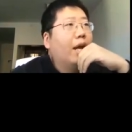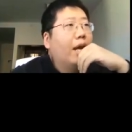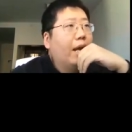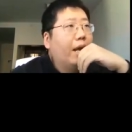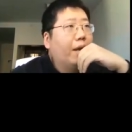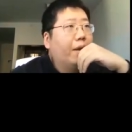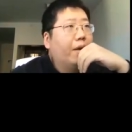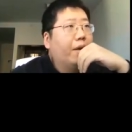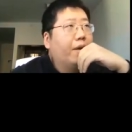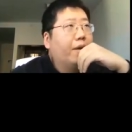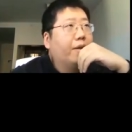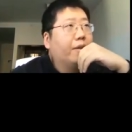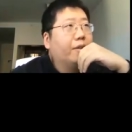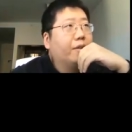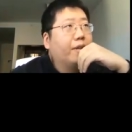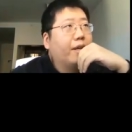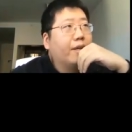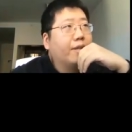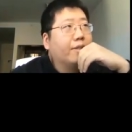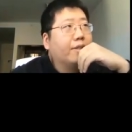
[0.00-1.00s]
And you
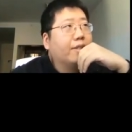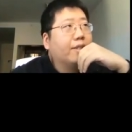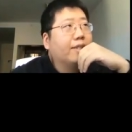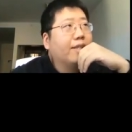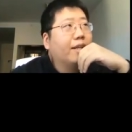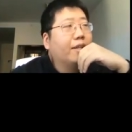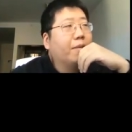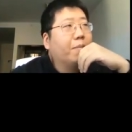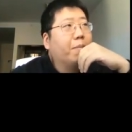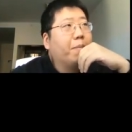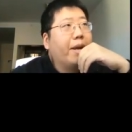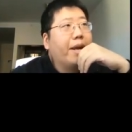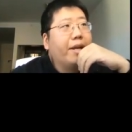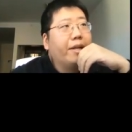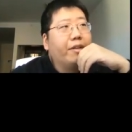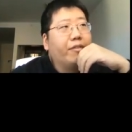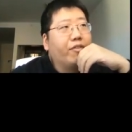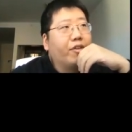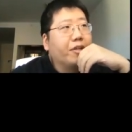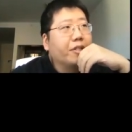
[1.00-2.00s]
can see that the main
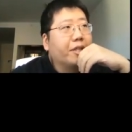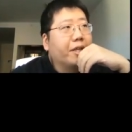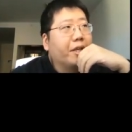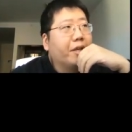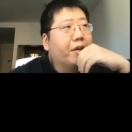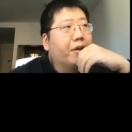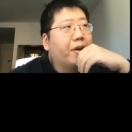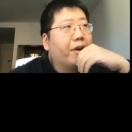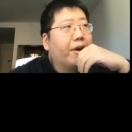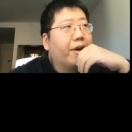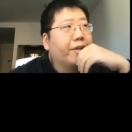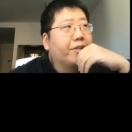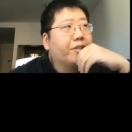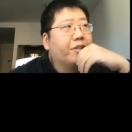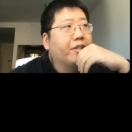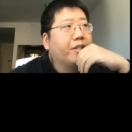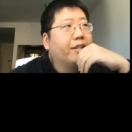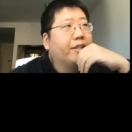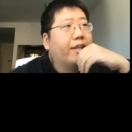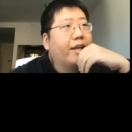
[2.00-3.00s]
difference here is
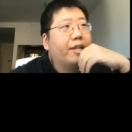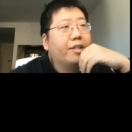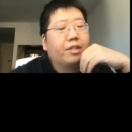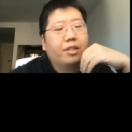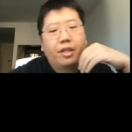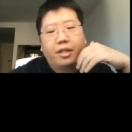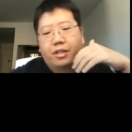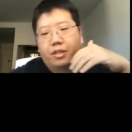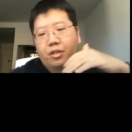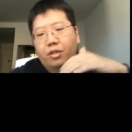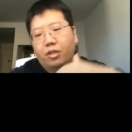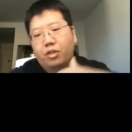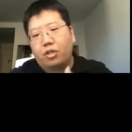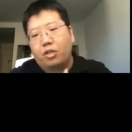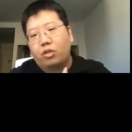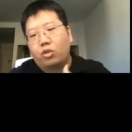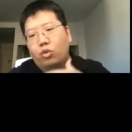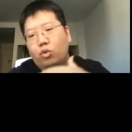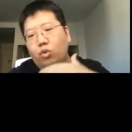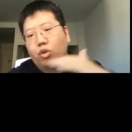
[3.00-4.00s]
the intensity is not
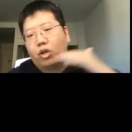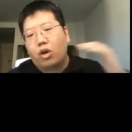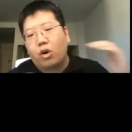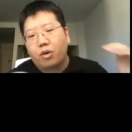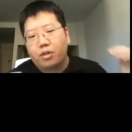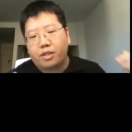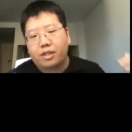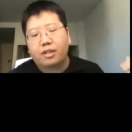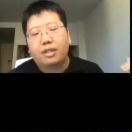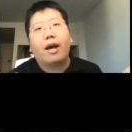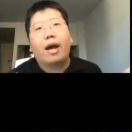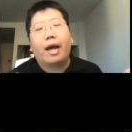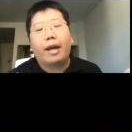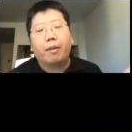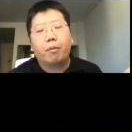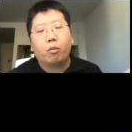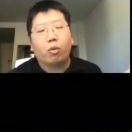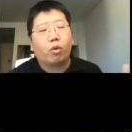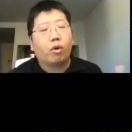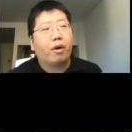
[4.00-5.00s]
too constant
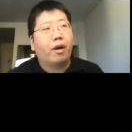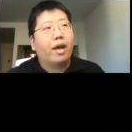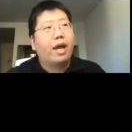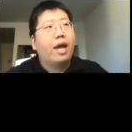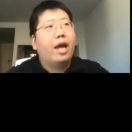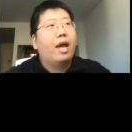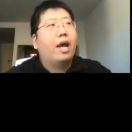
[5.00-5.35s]
anymore.